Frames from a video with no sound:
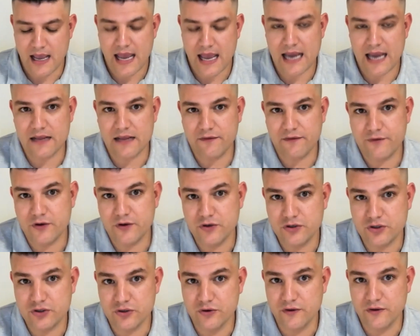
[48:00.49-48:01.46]
And if you
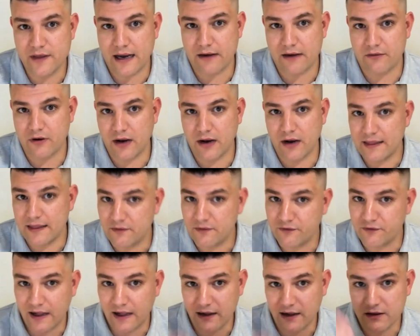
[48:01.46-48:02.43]
do that right, the
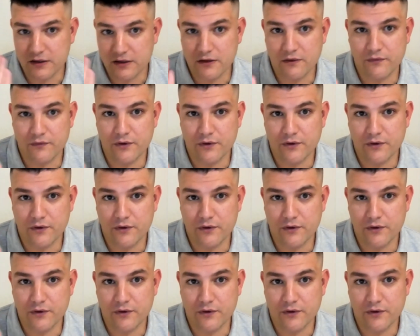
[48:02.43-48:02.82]
value of your